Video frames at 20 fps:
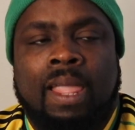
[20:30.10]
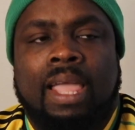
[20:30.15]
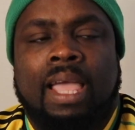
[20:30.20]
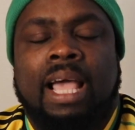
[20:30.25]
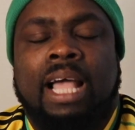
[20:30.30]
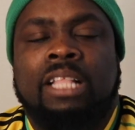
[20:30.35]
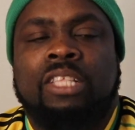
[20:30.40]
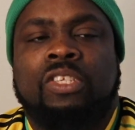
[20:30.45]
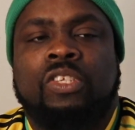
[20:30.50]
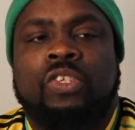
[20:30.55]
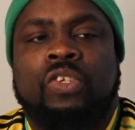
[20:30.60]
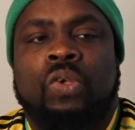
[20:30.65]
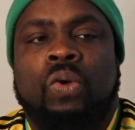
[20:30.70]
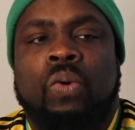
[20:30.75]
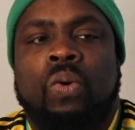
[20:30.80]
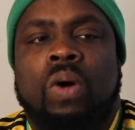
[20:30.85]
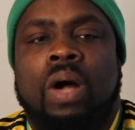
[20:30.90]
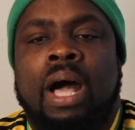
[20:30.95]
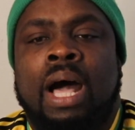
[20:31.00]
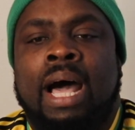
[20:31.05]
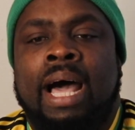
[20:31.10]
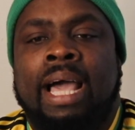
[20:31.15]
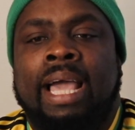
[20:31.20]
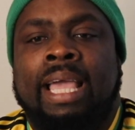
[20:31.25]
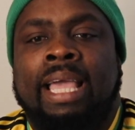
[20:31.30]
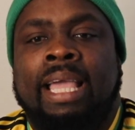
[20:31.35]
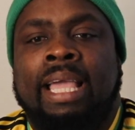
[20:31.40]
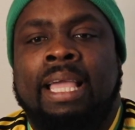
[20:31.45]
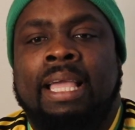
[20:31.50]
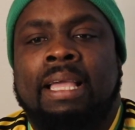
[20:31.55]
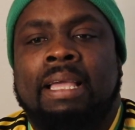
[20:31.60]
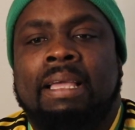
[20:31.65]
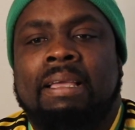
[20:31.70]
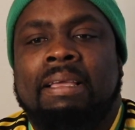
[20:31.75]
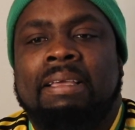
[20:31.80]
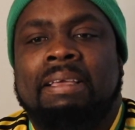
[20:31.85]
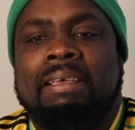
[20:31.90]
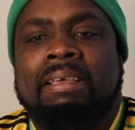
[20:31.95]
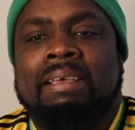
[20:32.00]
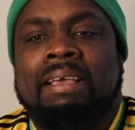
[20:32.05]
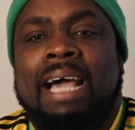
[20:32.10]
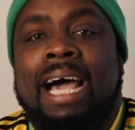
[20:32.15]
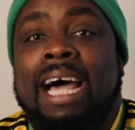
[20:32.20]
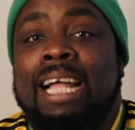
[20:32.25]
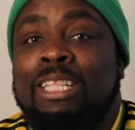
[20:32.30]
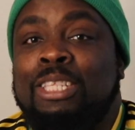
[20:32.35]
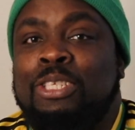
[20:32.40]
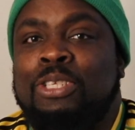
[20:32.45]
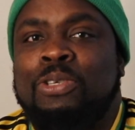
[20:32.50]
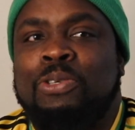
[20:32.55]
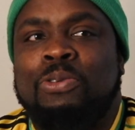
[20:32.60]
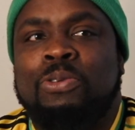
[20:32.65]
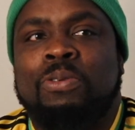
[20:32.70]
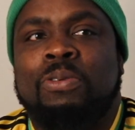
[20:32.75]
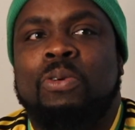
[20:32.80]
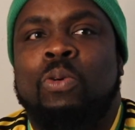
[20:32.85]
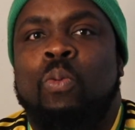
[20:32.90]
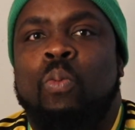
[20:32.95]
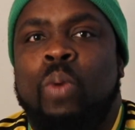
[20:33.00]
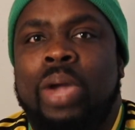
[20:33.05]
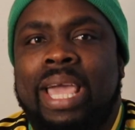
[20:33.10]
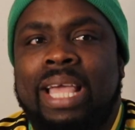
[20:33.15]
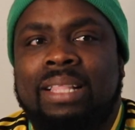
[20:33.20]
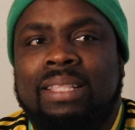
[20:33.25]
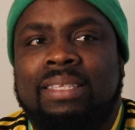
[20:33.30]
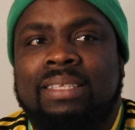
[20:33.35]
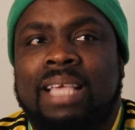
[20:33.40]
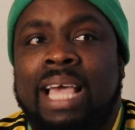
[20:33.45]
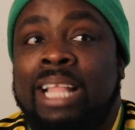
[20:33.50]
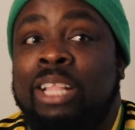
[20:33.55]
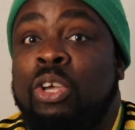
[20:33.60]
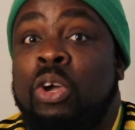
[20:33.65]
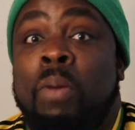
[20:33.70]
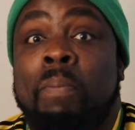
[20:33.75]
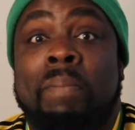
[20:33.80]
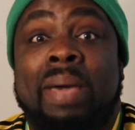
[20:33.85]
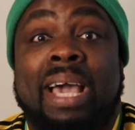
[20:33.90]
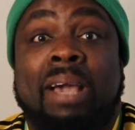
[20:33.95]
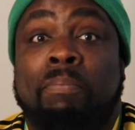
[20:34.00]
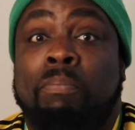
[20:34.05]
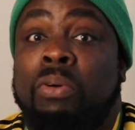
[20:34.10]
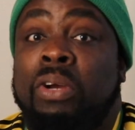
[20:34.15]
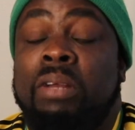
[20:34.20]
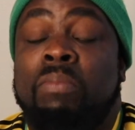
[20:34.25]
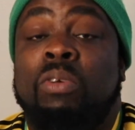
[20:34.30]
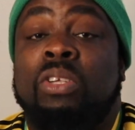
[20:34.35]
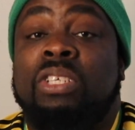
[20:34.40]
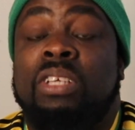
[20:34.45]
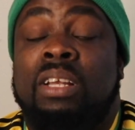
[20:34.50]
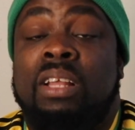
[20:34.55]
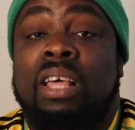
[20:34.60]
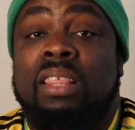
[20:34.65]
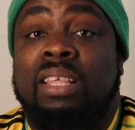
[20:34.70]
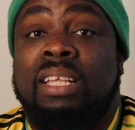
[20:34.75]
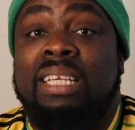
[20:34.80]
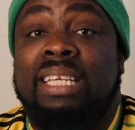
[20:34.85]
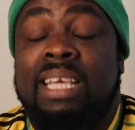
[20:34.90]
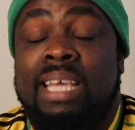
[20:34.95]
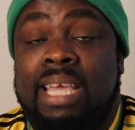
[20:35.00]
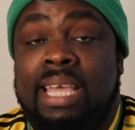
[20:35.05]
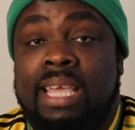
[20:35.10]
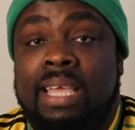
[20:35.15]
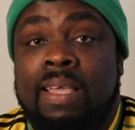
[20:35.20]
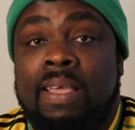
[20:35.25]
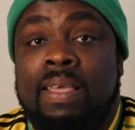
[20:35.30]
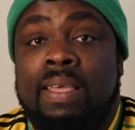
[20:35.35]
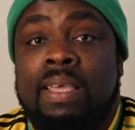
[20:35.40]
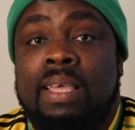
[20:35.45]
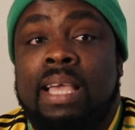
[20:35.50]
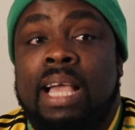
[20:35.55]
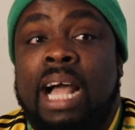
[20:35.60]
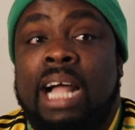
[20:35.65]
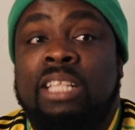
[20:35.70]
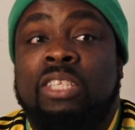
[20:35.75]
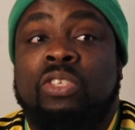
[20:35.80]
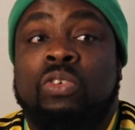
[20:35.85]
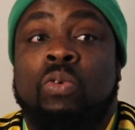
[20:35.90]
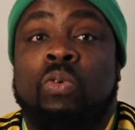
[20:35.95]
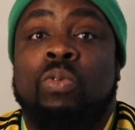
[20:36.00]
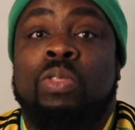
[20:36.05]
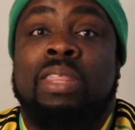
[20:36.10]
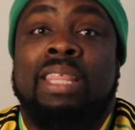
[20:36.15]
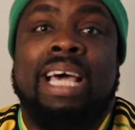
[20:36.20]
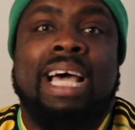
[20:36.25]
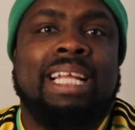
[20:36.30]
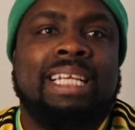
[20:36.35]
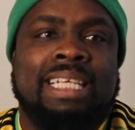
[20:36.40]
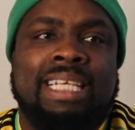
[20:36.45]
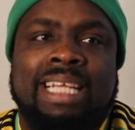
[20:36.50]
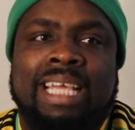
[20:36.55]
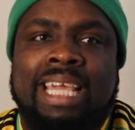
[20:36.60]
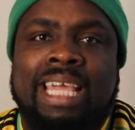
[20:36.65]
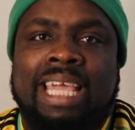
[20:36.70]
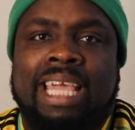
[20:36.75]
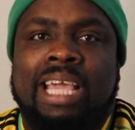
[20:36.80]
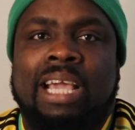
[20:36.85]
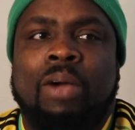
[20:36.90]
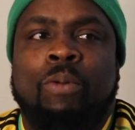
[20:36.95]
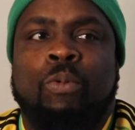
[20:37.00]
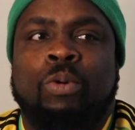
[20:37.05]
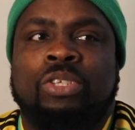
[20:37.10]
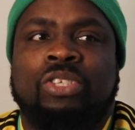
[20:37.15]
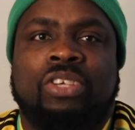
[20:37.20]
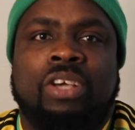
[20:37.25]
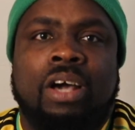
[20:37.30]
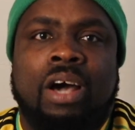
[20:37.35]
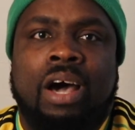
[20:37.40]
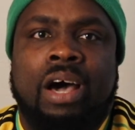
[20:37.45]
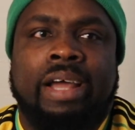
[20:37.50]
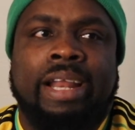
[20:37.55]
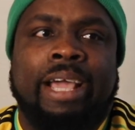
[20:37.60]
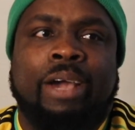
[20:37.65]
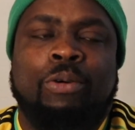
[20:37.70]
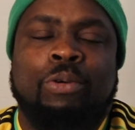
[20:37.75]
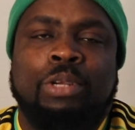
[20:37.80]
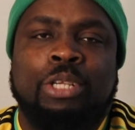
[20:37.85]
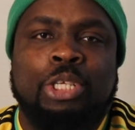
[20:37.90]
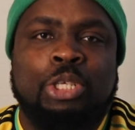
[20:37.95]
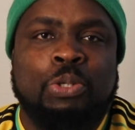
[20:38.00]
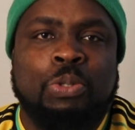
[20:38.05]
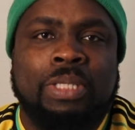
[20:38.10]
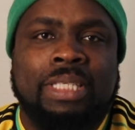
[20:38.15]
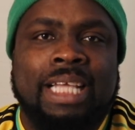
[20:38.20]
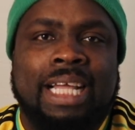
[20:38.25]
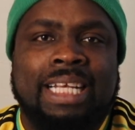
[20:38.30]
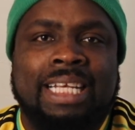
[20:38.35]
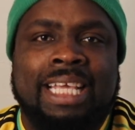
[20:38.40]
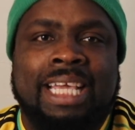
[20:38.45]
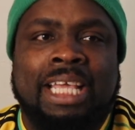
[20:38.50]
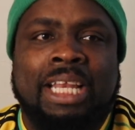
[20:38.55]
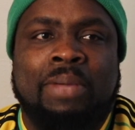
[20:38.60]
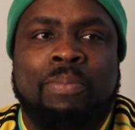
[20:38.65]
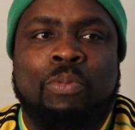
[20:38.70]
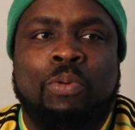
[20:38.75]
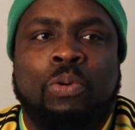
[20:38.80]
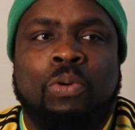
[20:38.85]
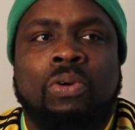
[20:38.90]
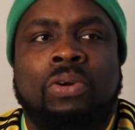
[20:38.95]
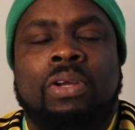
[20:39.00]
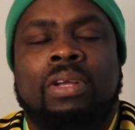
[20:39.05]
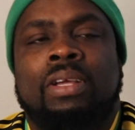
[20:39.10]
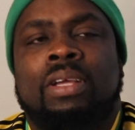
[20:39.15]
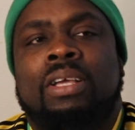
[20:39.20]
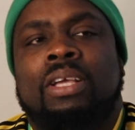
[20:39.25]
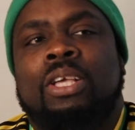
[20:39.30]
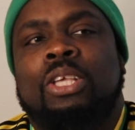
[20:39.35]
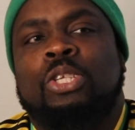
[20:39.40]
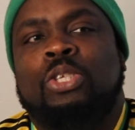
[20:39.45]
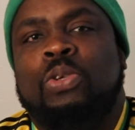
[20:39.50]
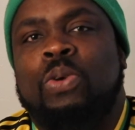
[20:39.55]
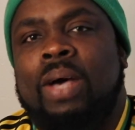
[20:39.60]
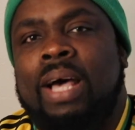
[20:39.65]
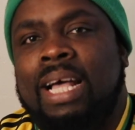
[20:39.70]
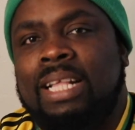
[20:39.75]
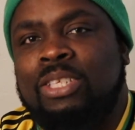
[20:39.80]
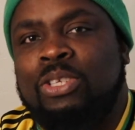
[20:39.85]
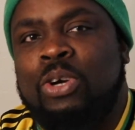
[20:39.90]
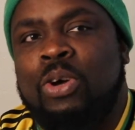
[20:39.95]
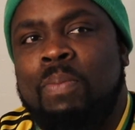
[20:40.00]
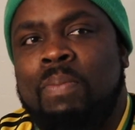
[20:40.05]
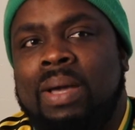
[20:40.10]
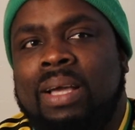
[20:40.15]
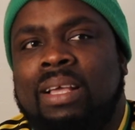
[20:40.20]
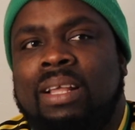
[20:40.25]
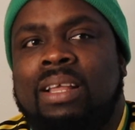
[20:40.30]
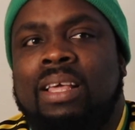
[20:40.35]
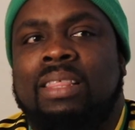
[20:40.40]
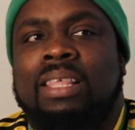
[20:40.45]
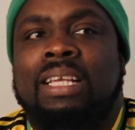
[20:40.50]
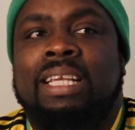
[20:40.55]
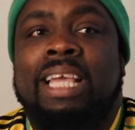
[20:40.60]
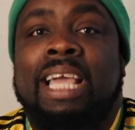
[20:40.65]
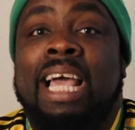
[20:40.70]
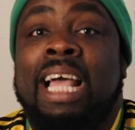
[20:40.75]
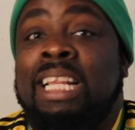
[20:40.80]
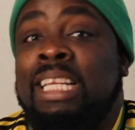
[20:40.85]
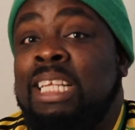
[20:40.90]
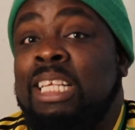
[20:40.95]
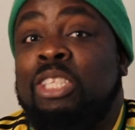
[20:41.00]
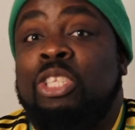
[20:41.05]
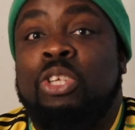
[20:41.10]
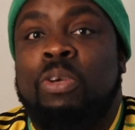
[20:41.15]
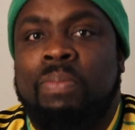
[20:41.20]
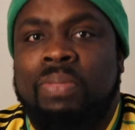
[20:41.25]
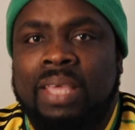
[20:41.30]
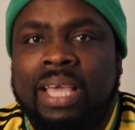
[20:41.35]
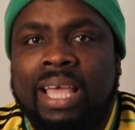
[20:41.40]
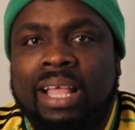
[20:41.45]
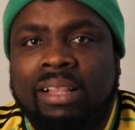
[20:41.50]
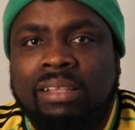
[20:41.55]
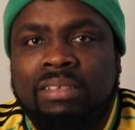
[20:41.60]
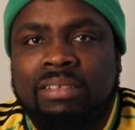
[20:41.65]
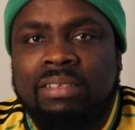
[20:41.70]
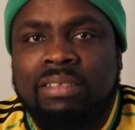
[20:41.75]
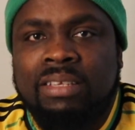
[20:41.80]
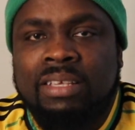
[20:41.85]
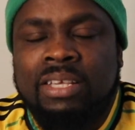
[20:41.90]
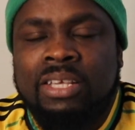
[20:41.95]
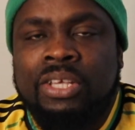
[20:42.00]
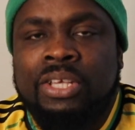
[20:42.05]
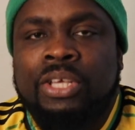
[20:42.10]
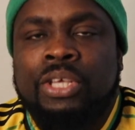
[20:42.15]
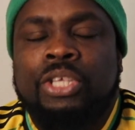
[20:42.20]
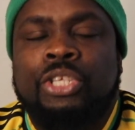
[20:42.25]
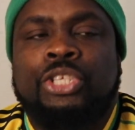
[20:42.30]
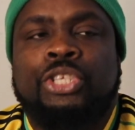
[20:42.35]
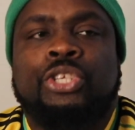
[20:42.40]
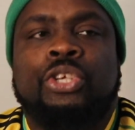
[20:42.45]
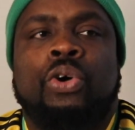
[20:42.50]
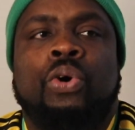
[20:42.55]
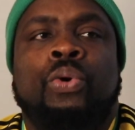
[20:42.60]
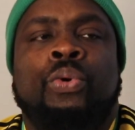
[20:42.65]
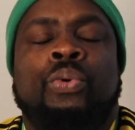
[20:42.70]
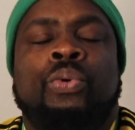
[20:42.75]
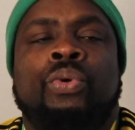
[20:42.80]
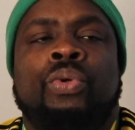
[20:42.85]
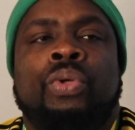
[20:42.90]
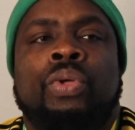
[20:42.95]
And so I had to wait and come back pretty much another day. And so that day was gone. I couldn't use that day anymore. So I had to come back another day and did something else. So